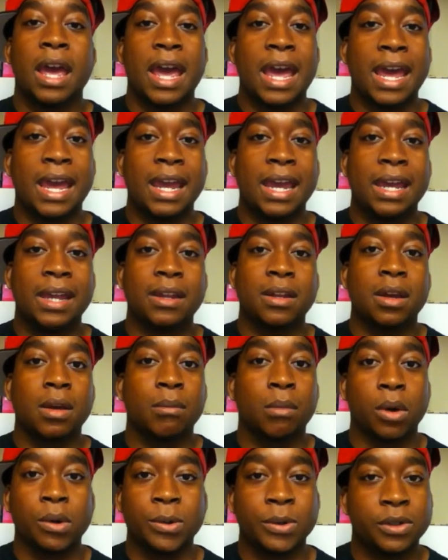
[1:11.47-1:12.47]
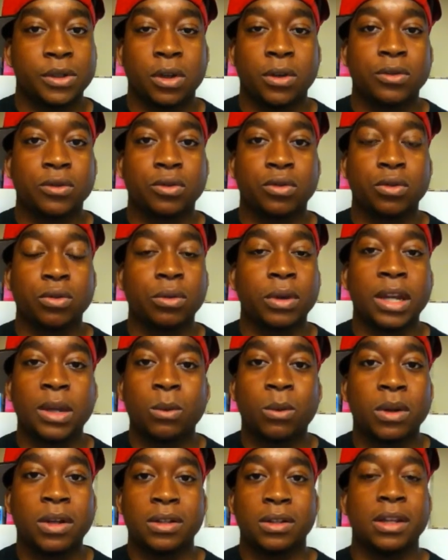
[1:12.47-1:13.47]
And Maurice Jones-Drew, he
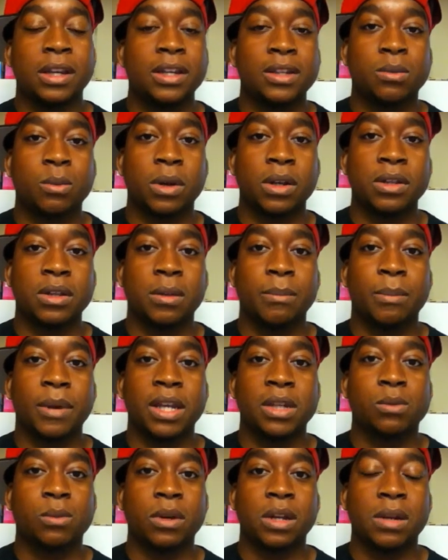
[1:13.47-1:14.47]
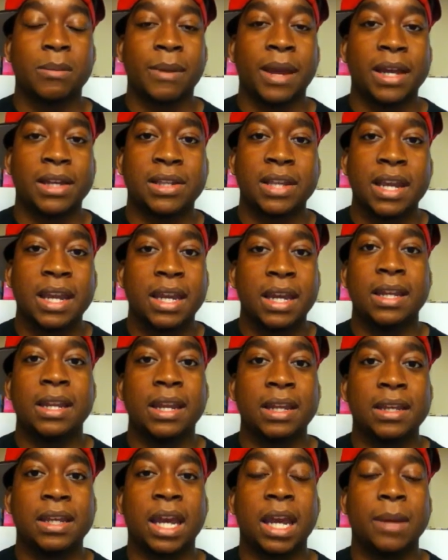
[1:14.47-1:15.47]
one, he's one of the best running backs in
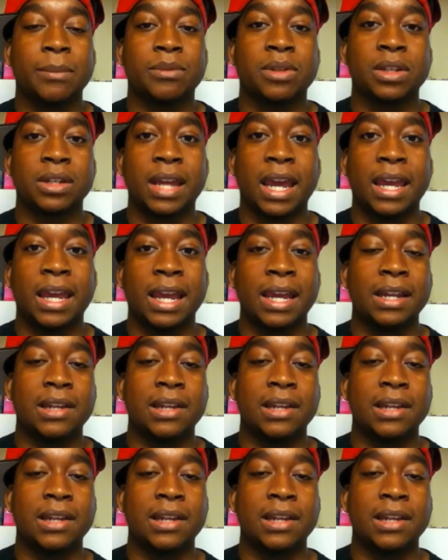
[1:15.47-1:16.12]
the game today,